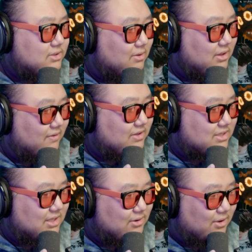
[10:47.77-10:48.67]
love
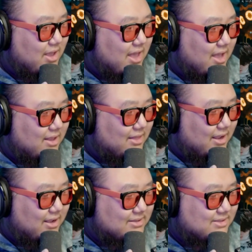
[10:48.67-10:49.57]
this little
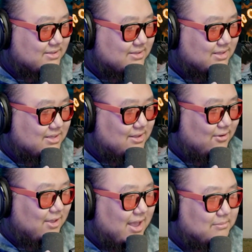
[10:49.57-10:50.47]

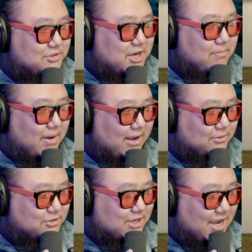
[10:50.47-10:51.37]
MJ
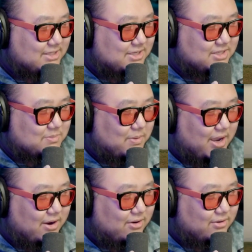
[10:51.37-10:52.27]
Michael Jackson
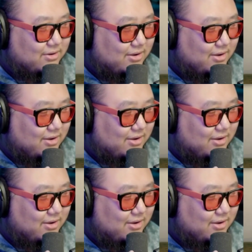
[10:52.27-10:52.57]
inspired